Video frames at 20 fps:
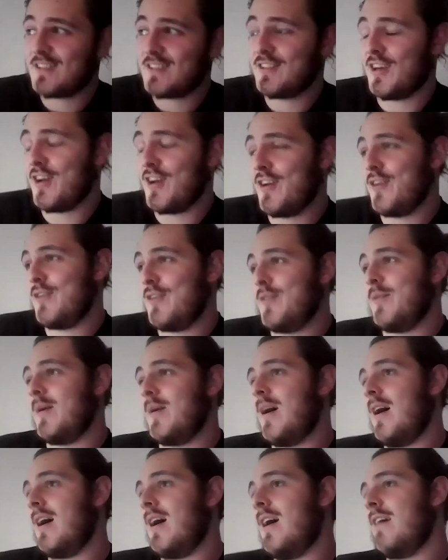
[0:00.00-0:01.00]
so
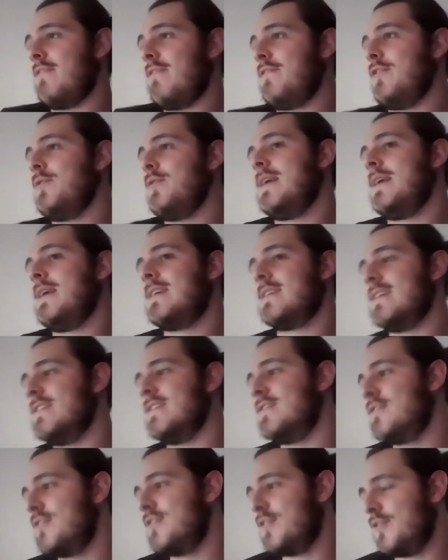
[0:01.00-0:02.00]
a few weeks
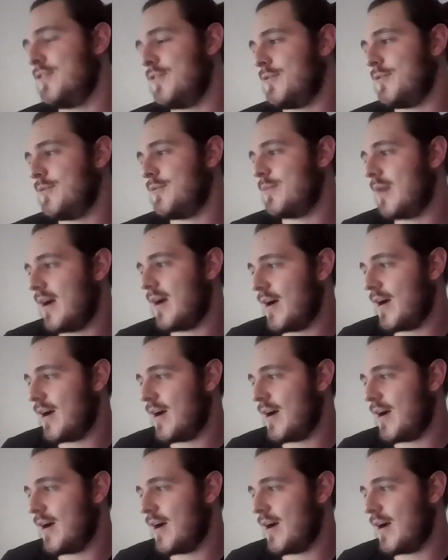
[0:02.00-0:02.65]
into